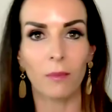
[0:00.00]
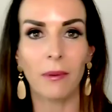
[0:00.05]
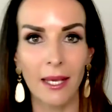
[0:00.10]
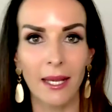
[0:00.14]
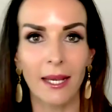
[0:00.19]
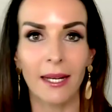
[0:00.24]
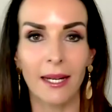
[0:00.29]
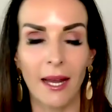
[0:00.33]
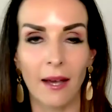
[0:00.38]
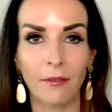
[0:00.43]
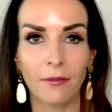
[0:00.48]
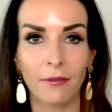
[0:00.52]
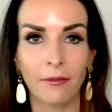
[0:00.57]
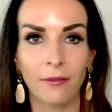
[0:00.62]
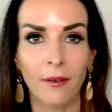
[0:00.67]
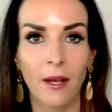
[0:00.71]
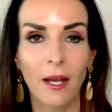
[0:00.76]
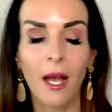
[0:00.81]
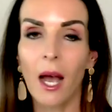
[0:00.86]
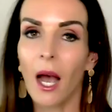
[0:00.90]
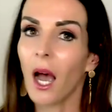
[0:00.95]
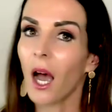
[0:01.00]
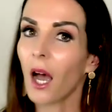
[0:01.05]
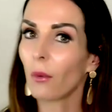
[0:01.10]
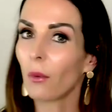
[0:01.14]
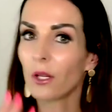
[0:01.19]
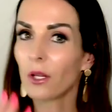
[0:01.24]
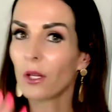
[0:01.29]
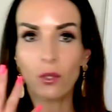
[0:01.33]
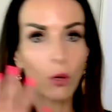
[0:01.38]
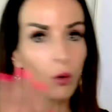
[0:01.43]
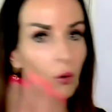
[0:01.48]
not being enough. I
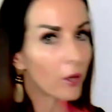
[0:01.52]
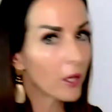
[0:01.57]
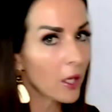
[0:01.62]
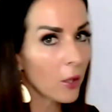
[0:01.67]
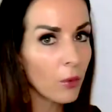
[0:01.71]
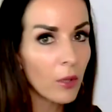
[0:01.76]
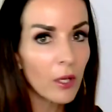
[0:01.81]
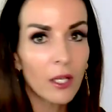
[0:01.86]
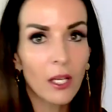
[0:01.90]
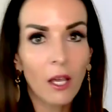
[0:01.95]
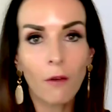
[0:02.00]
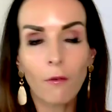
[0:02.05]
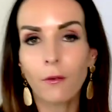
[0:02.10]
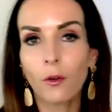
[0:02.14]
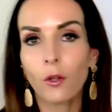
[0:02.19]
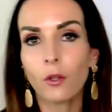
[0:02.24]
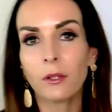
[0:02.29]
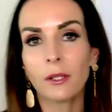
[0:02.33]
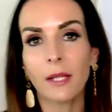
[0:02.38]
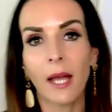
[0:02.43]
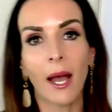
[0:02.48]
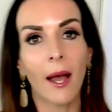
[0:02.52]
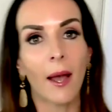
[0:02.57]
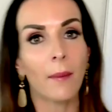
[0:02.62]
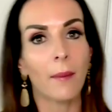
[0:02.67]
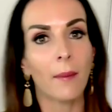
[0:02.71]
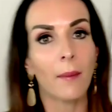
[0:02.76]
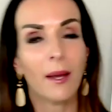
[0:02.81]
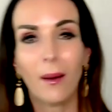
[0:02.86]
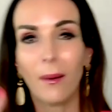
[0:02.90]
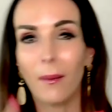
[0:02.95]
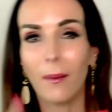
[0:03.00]
was already working full
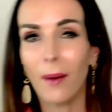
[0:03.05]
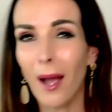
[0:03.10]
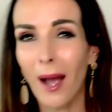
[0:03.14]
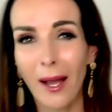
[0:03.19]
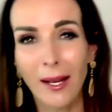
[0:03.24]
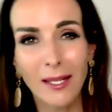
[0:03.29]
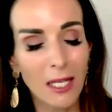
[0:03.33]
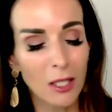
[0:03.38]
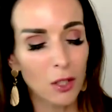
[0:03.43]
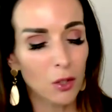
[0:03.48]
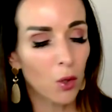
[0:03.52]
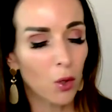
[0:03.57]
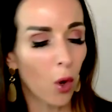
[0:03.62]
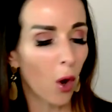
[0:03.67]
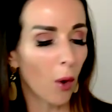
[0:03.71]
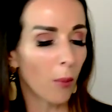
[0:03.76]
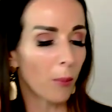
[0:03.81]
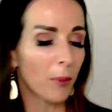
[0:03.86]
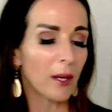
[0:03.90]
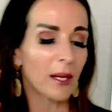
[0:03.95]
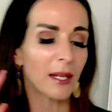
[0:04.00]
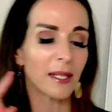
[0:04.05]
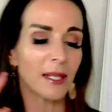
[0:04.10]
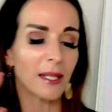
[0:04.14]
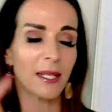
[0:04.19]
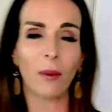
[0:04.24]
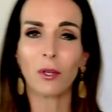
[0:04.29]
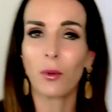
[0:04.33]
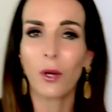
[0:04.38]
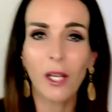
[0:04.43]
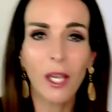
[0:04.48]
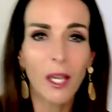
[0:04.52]
time. I did corporate. I
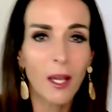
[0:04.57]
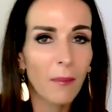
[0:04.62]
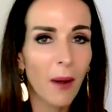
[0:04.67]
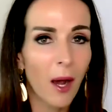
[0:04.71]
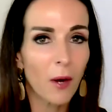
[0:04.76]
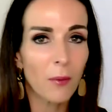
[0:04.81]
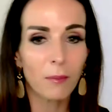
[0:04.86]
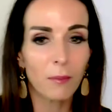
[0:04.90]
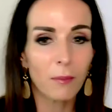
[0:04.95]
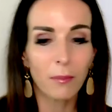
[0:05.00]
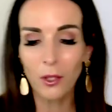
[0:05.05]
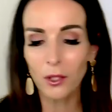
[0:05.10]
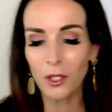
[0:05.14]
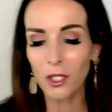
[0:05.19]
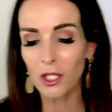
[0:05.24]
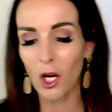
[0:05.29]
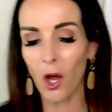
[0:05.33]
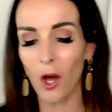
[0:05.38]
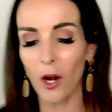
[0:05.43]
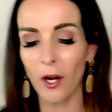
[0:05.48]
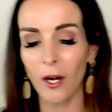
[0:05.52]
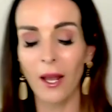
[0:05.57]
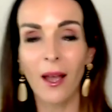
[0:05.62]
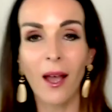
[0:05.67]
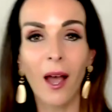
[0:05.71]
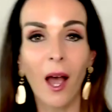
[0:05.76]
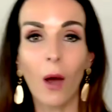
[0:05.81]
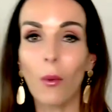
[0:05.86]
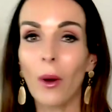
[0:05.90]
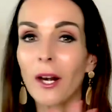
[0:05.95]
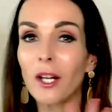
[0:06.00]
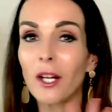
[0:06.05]
was working in my own beauty salon.
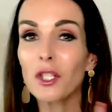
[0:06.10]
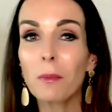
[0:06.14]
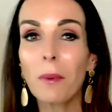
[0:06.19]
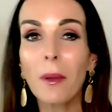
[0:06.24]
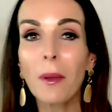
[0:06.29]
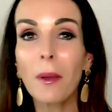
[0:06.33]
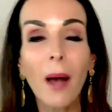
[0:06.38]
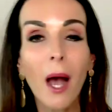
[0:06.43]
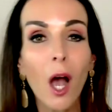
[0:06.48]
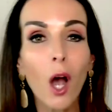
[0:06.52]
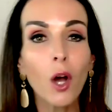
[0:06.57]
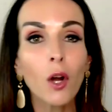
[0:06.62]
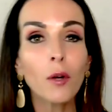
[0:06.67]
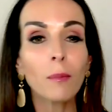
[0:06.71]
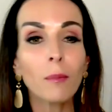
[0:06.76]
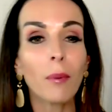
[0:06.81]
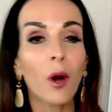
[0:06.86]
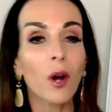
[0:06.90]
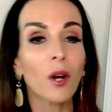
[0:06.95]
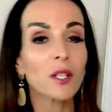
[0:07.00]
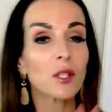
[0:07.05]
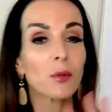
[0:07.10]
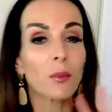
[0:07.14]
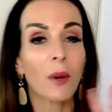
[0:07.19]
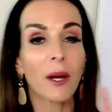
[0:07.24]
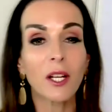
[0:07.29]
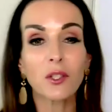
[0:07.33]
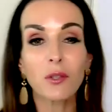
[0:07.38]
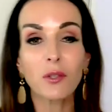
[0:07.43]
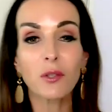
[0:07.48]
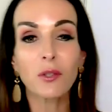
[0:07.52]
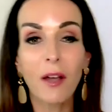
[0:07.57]
I wanted to be my own boss,
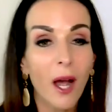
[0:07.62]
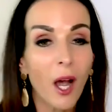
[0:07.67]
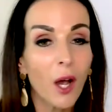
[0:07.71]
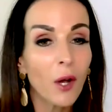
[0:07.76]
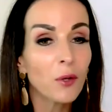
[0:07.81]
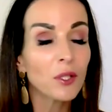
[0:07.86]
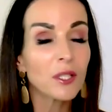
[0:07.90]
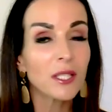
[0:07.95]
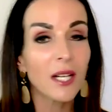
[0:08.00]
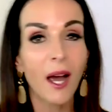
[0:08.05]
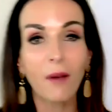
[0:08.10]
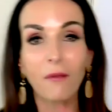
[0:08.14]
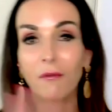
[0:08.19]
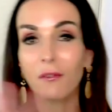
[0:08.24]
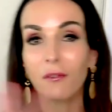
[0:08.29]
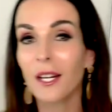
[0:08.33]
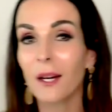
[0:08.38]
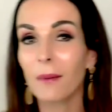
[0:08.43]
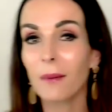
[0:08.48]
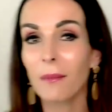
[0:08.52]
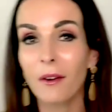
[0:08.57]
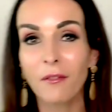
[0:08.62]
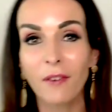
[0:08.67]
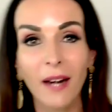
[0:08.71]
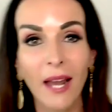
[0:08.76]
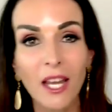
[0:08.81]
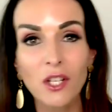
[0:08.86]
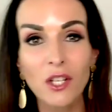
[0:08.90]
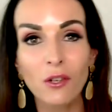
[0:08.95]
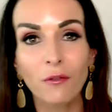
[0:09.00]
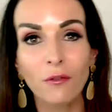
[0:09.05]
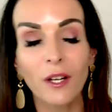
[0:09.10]
wanted to have my own time freedom and
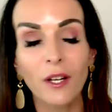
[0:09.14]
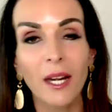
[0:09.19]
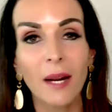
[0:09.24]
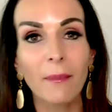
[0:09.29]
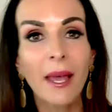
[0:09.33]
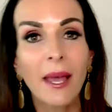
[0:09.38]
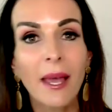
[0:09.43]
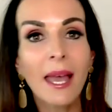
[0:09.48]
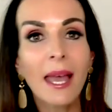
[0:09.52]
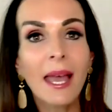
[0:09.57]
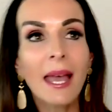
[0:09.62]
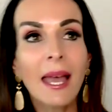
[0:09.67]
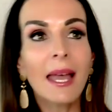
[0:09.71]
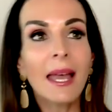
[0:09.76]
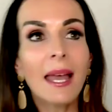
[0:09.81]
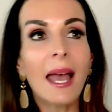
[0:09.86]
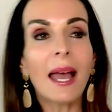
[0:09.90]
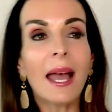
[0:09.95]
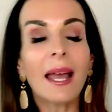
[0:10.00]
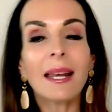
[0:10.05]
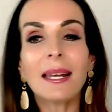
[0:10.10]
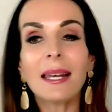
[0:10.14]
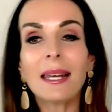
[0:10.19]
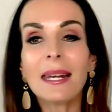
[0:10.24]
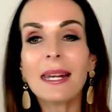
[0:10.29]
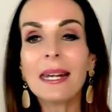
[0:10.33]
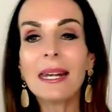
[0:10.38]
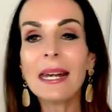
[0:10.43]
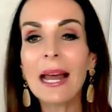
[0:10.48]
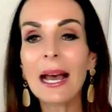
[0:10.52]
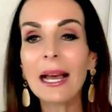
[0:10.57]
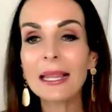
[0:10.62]
financial freedom.
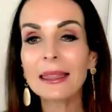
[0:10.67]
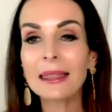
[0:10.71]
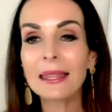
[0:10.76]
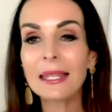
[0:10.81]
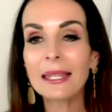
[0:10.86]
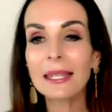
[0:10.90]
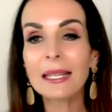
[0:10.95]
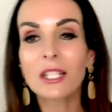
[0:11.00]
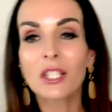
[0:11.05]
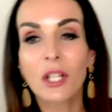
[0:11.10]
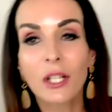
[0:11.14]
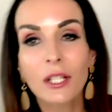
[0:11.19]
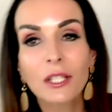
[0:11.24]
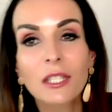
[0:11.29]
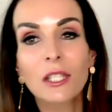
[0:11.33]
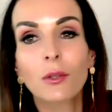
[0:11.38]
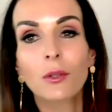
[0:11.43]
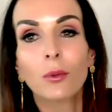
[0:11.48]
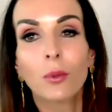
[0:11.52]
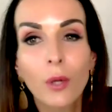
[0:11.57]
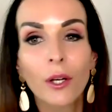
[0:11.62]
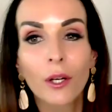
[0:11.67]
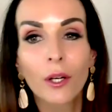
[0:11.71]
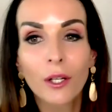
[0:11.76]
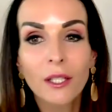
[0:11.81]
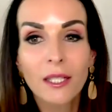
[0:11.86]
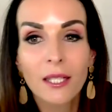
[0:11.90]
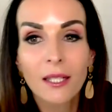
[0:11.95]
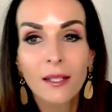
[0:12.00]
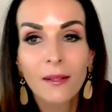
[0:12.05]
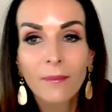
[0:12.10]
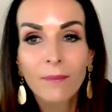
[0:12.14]
And nothing just
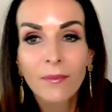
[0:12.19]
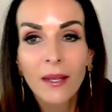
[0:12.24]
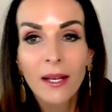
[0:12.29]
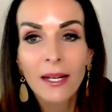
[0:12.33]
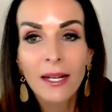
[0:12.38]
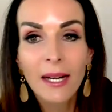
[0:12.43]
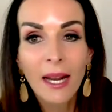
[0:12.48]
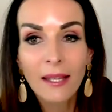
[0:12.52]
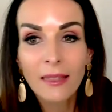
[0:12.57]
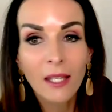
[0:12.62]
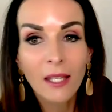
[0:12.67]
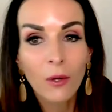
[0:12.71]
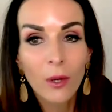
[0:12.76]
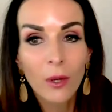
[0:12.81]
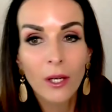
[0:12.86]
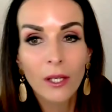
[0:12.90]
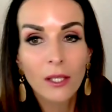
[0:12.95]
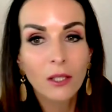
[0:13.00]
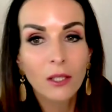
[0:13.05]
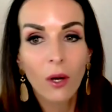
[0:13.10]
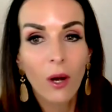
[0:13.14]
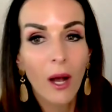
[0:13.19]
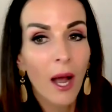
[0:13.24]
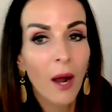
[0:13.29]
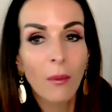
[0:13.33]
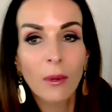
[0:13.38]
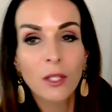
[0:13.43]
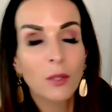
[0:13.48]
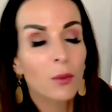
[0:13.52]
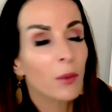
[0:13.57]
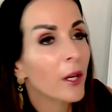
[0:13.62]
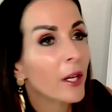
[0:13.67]
worked. Nothing worked.
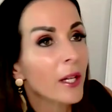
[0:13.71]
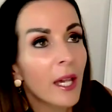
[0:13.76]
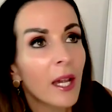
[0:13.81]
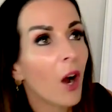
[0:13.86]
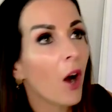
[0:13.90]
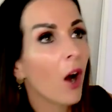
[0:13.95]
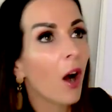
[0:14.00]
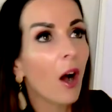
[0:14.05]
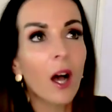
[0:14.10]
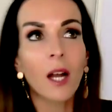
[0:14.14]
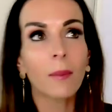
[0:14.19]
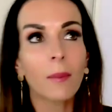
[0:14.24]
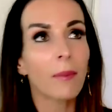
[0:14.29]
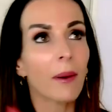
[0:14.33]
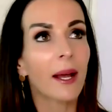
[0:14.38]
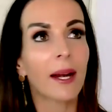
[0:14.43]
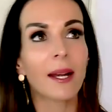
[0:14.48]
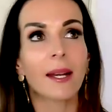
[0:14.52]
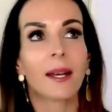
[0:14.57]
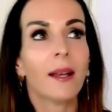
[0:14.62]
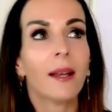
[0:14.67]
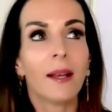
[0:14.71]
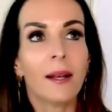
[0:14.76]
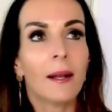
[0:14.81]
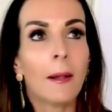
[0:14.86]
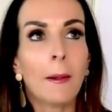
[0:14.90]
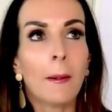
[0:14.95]
I was working hard, but